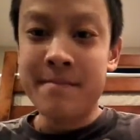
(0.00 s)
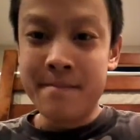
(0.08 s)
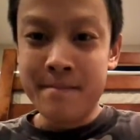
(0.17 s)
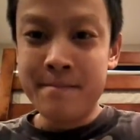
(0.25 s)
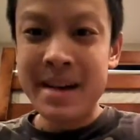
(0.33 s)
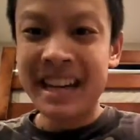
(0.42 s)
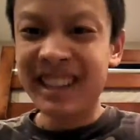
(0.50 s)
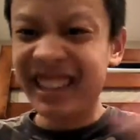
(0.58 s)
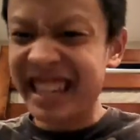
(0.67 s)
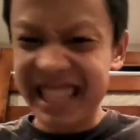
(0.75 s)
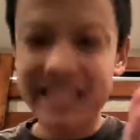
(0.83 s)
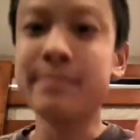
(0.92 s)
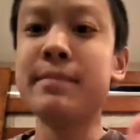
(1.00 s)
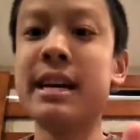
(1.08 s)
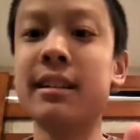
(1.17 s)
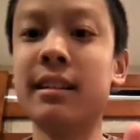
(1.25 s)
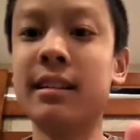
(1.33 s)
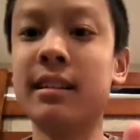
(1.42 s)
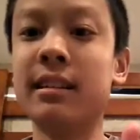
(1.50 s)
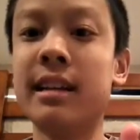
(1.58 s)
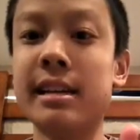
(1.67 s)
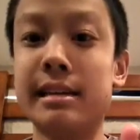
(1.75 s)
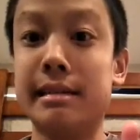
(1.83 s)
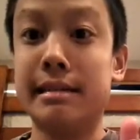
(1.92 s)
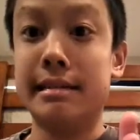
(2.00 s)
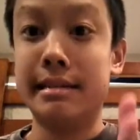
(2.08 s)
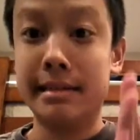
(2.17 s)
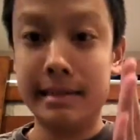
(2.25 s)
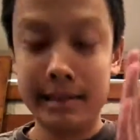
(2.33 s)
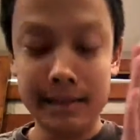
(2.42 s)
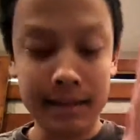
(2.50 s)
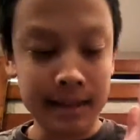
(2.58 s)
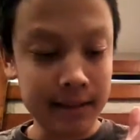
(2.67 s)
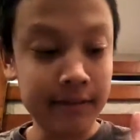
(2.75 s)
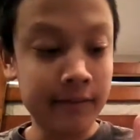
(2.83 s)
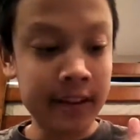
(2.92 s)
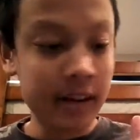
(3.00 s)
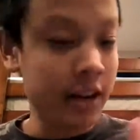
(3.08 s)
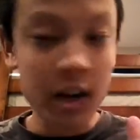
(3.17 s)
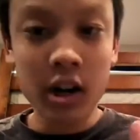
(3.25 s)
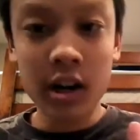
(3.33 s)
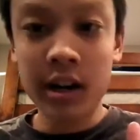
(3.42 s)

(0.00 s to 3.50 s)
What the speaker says: metal hits metal, like very hard,